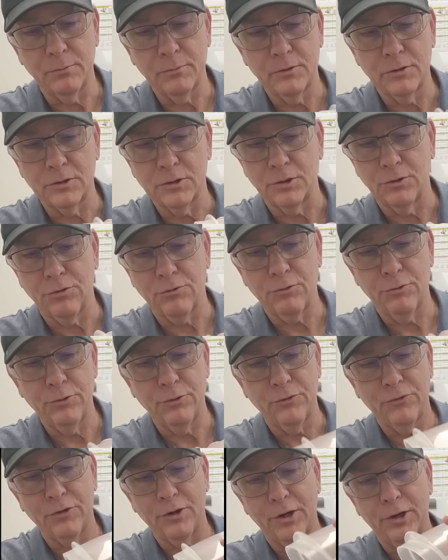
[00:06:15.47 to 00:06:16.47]
So I'm just gonna
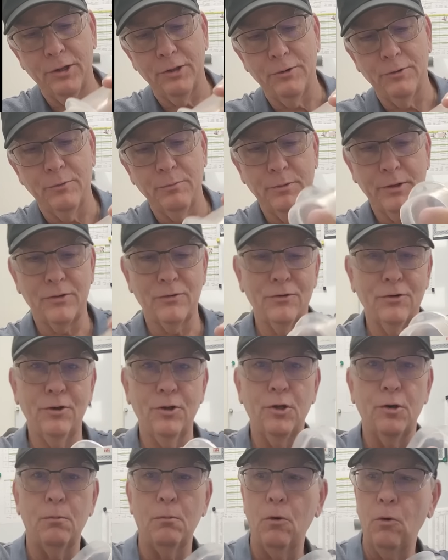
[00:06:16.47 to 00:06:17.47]
throw this together and mix
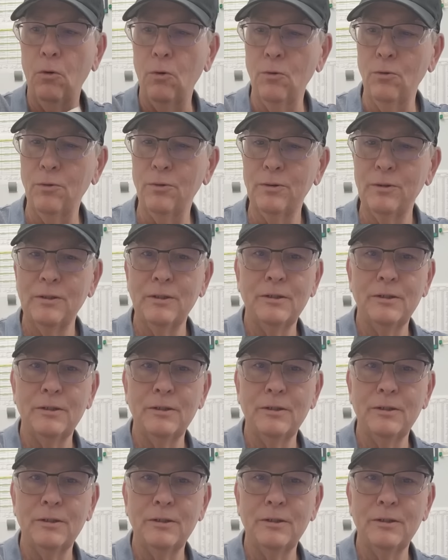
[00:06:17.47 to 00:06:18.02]
it all in a bowl.